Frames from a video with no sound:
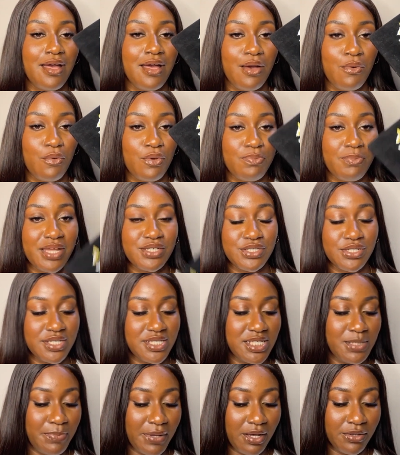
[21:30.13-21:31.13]
With my
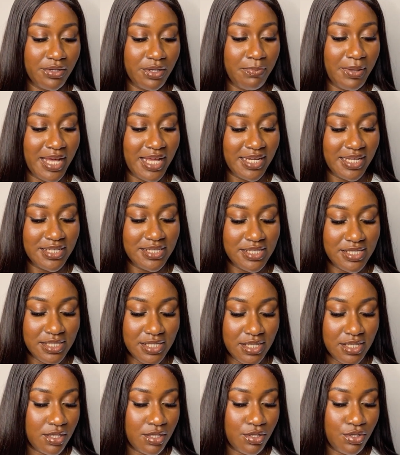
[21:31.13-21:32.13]
trusty powder palette,
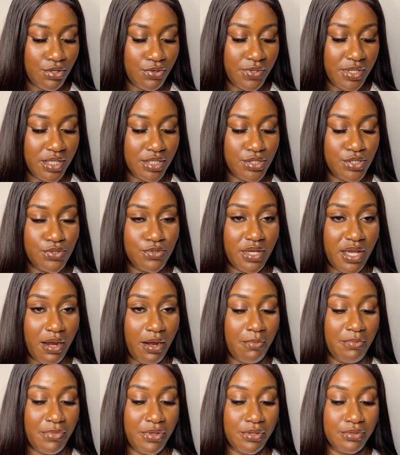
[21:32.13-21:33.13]
going into
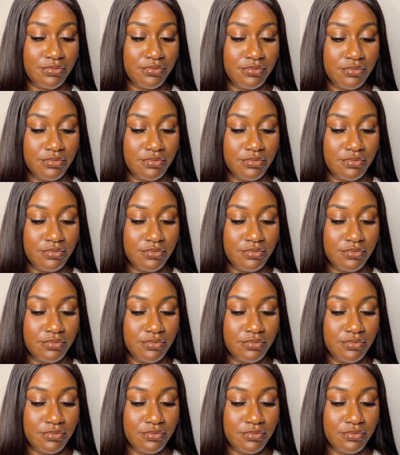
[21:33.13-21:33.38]
caramel.